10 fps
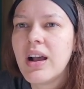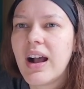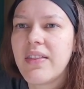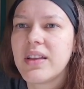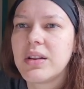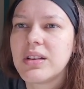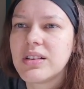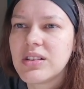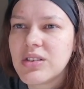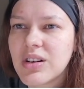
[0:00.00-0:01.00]
And then,
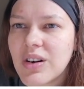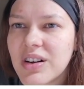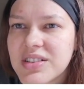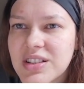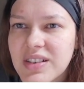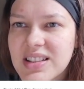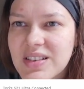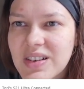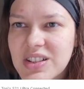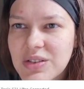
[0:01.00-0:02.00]
also that's
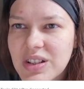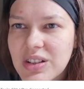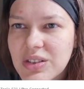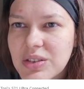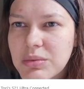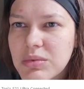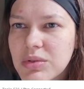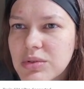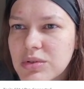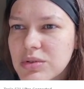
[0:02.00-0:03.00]
going to include
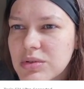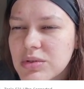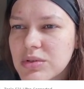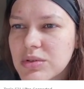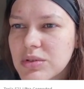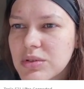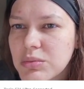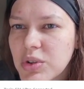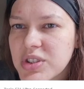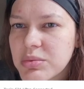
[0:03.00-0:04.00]

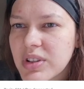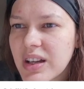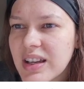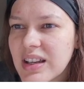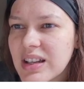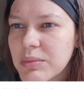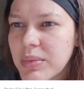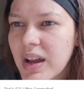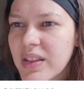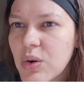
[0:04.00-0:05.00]
multiplying it
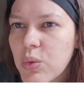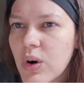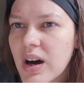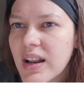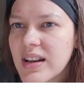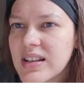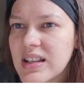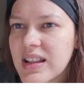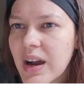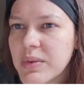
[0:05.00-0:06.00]
by the quantity
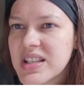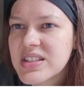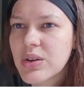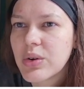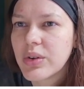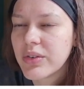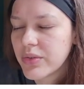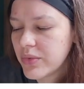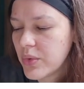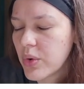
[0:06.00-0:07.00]
that we sold
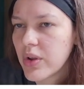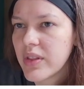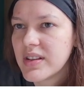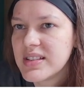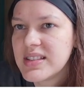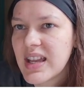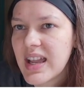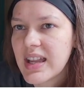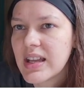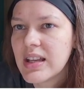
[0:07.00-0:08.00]
for the
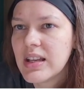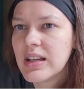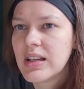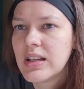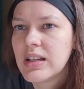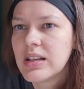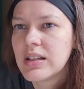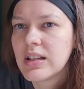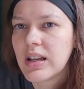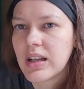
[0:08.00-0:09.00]
day.
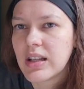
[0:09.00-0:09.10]
And